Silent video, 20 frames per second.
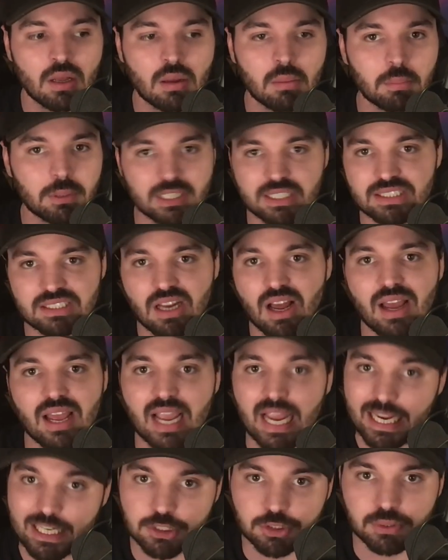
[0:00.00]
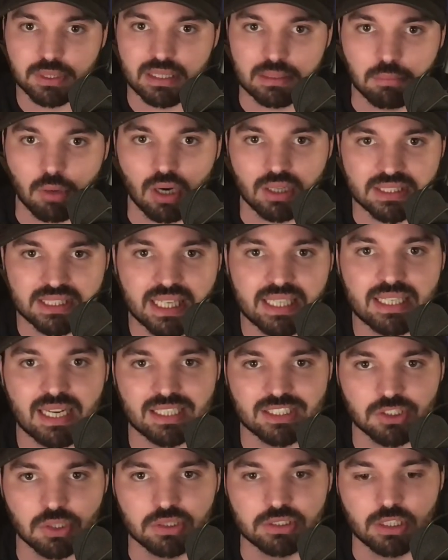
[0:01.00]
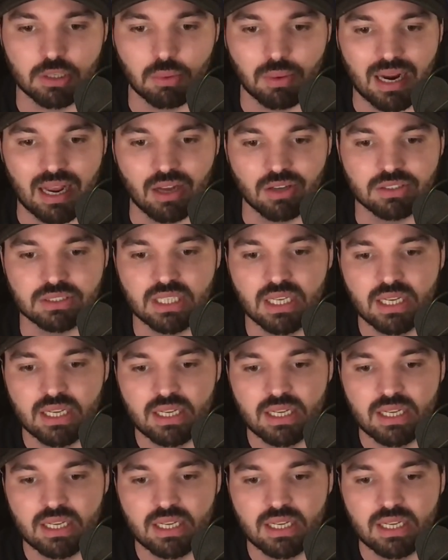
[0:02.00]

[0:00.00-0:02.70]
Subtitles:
but he's not Adrian Martinez on the ground.